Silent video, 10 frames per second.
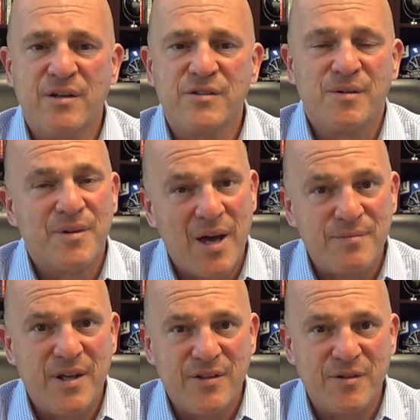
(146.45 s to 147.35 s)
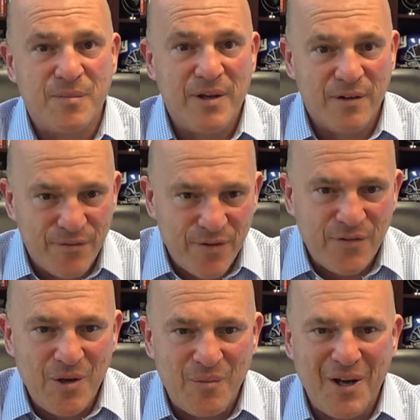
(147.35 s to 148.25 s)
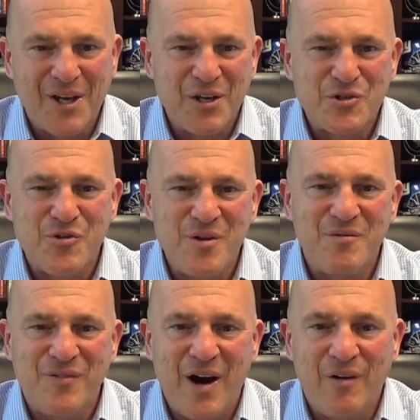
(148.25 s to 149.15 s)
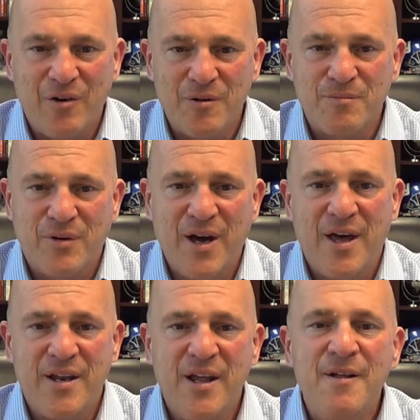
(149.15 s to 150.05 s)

sometimes it ends up being a 15-week extreme follow-up plan.